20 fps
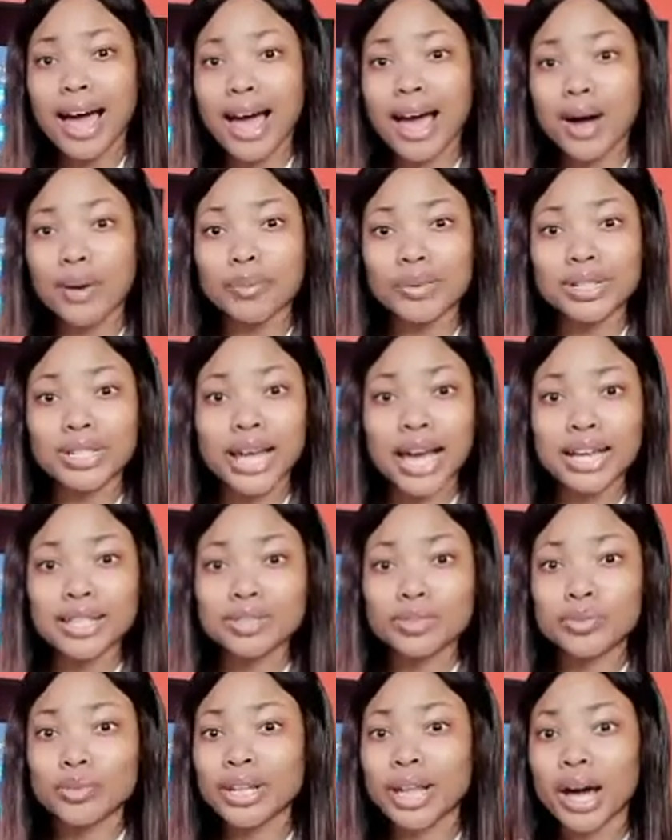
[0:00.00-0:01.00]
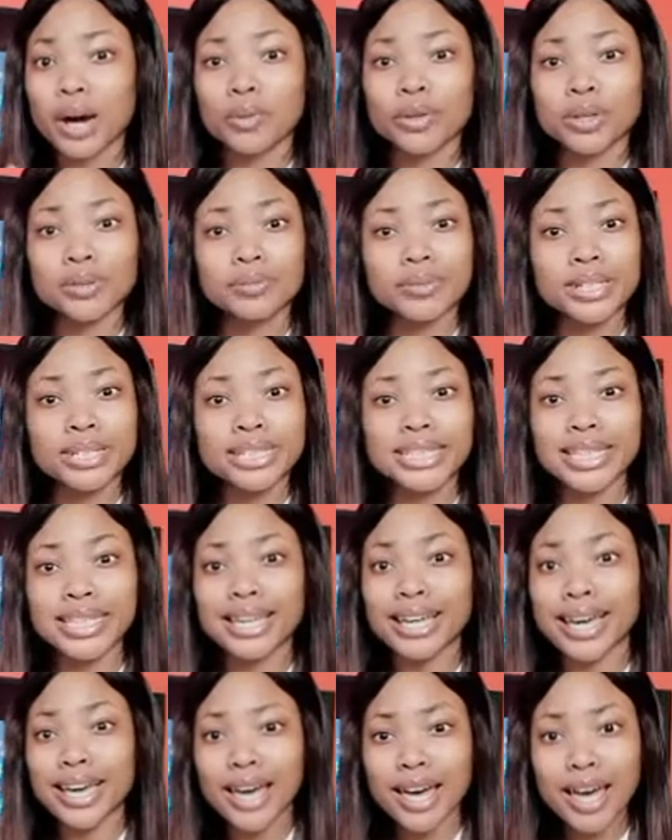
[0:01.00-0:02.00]
I would ask, when are we
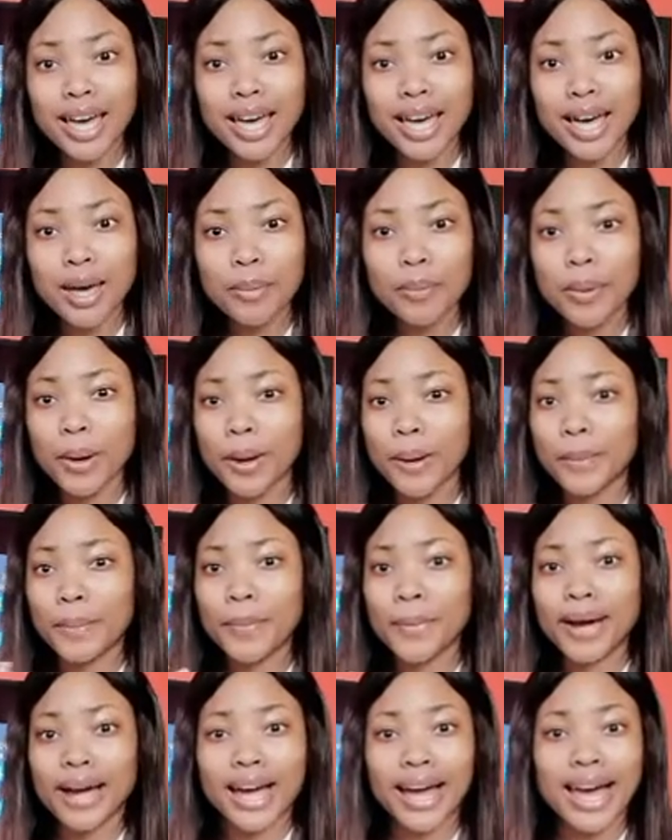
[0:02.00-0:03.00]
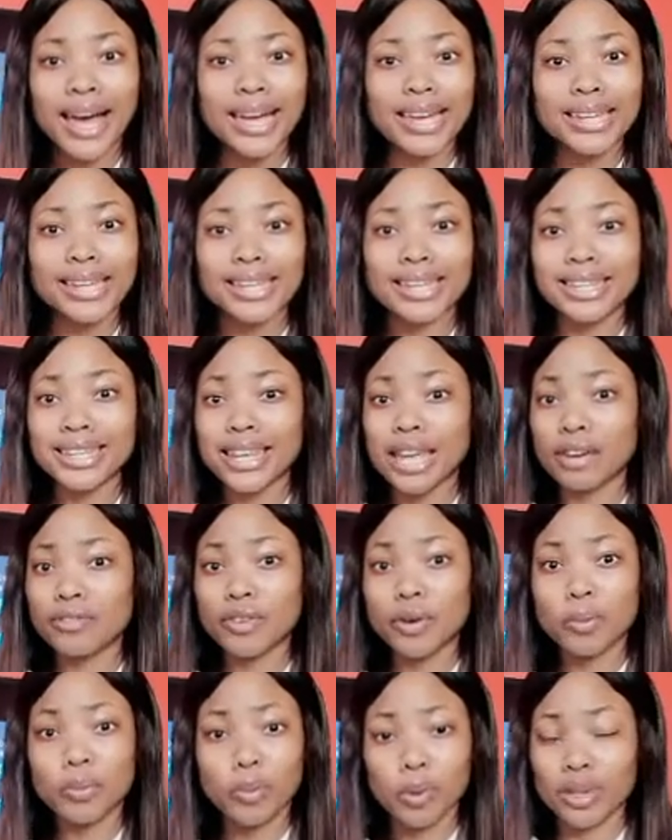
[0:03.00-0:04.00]
meeting up? Muga
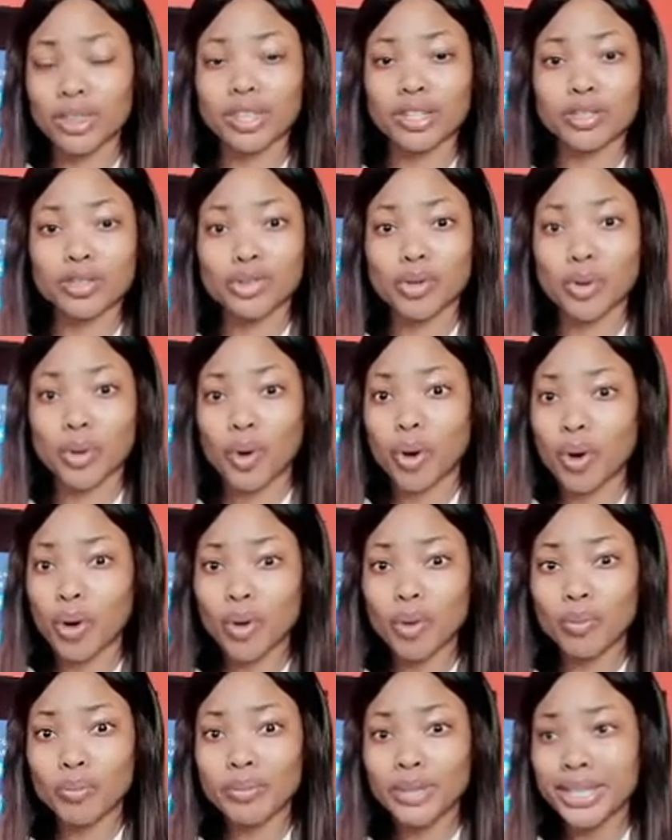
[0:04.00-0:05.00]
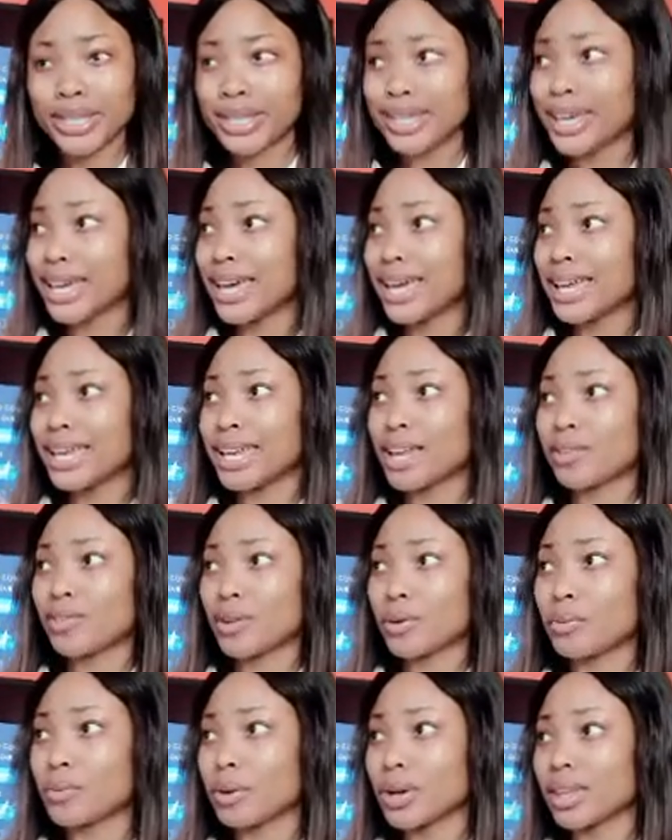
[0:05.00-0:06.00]
never bothered to call me,
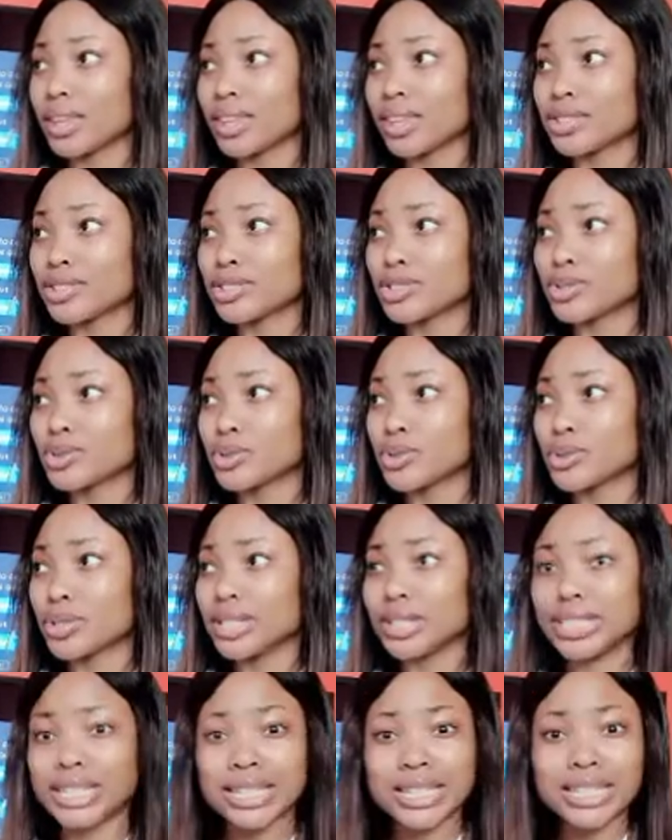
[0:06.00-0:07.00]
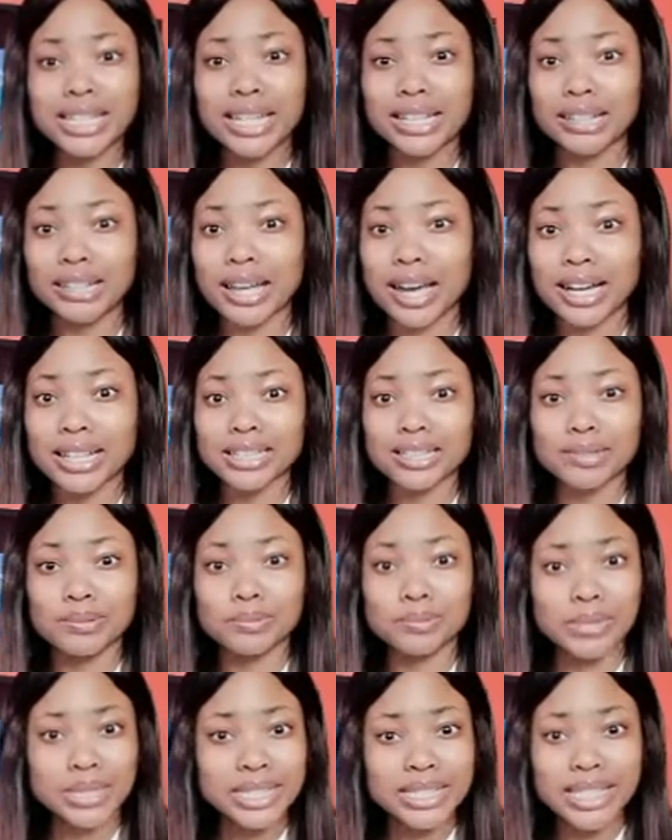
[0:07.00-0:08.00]
never bothered to initiate us
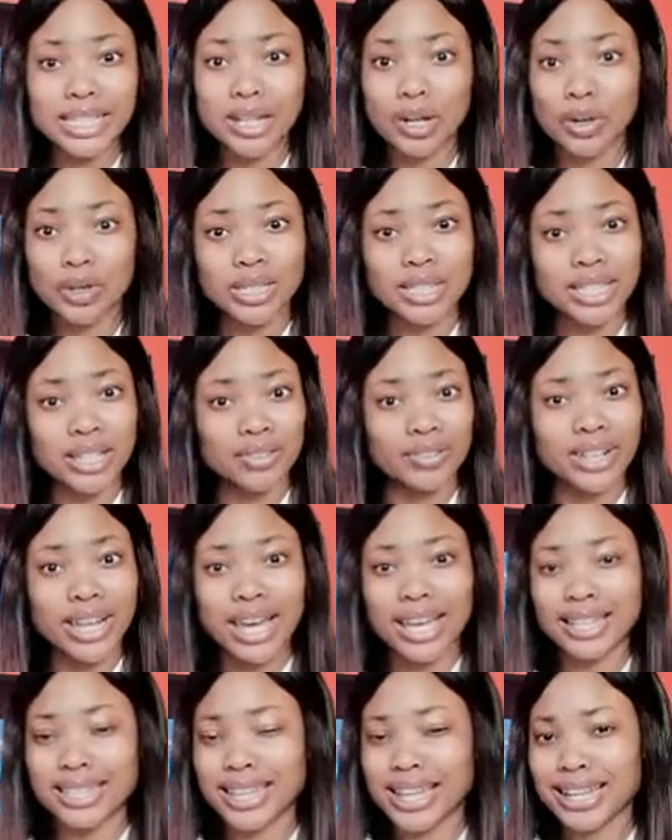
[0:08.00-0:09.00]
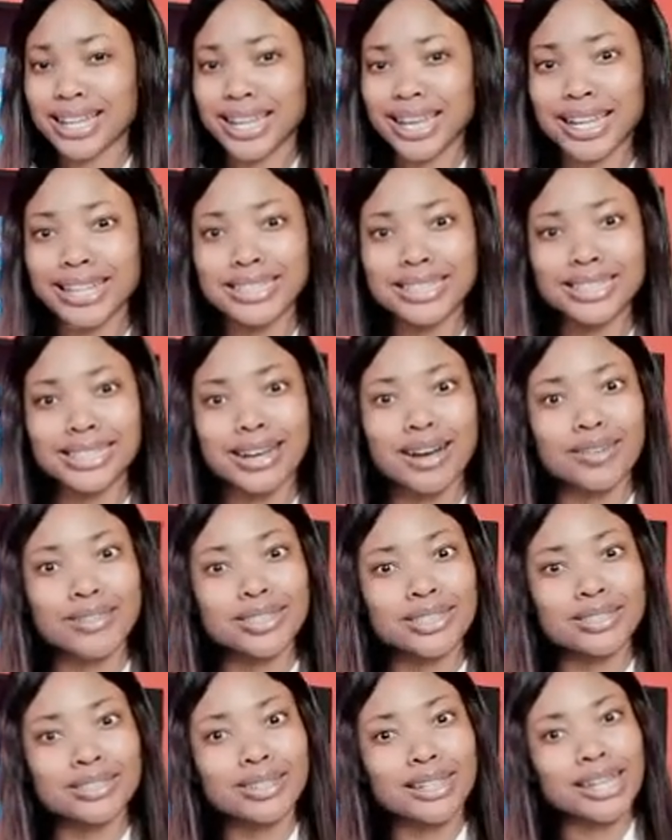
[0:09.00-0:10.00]
meeting or stuff like that. Until I
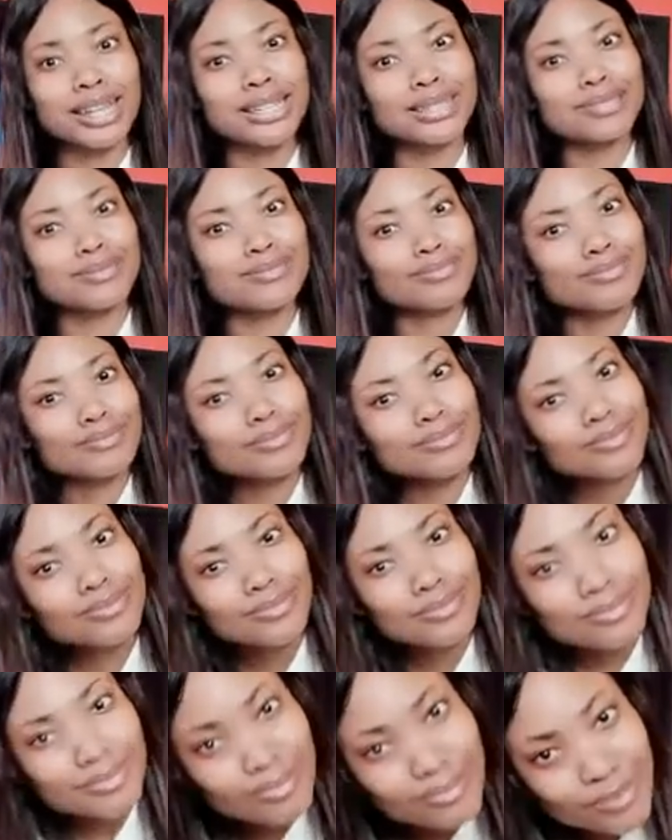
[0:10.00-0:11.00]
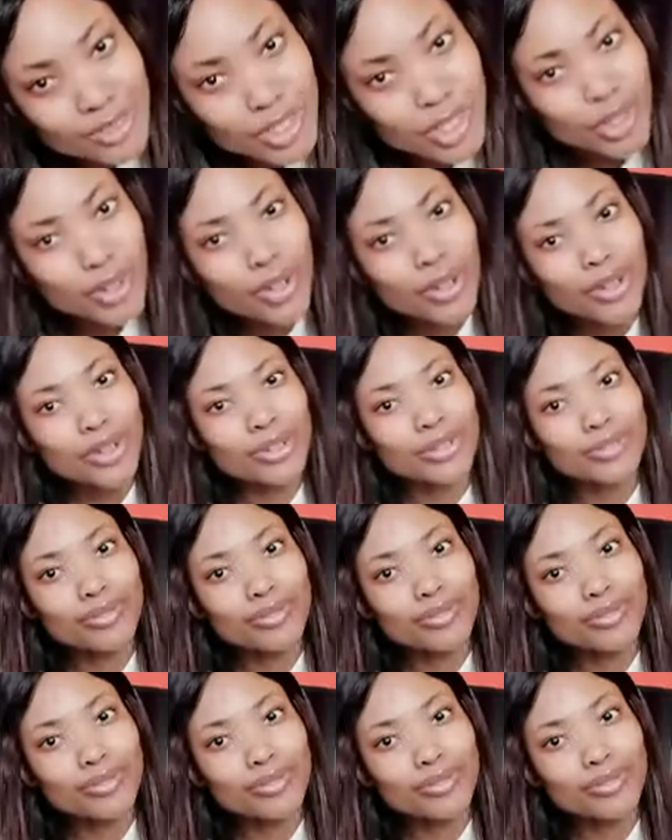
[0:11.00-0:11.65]
was realized, girl,